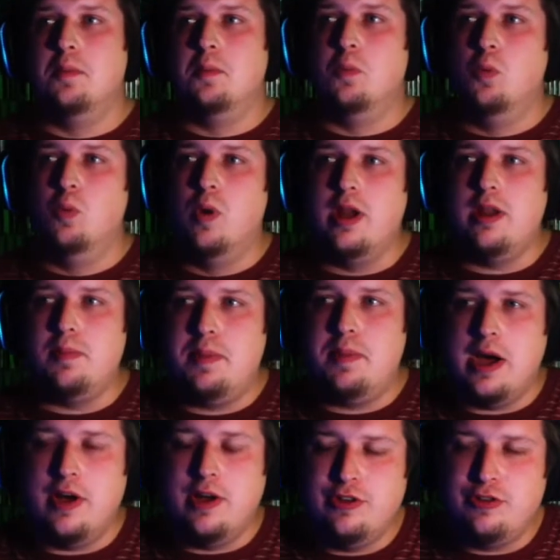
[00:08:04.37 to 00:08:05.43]
What
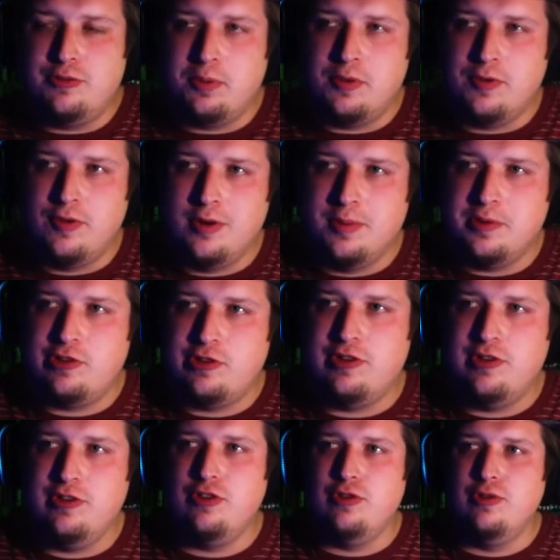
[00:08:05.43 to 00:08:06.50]
about his performance
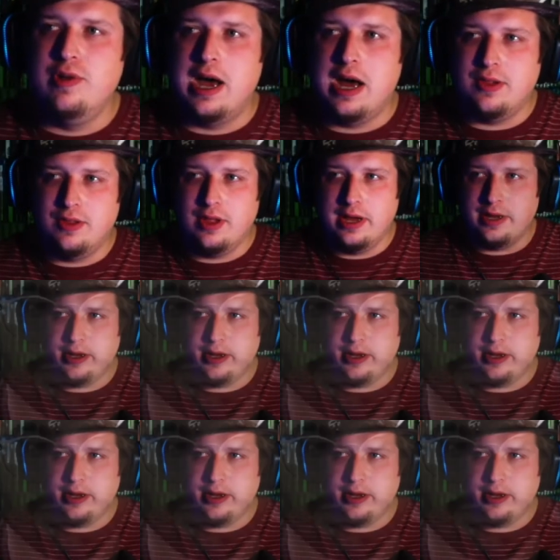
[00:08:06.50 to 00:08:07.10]
did you not like?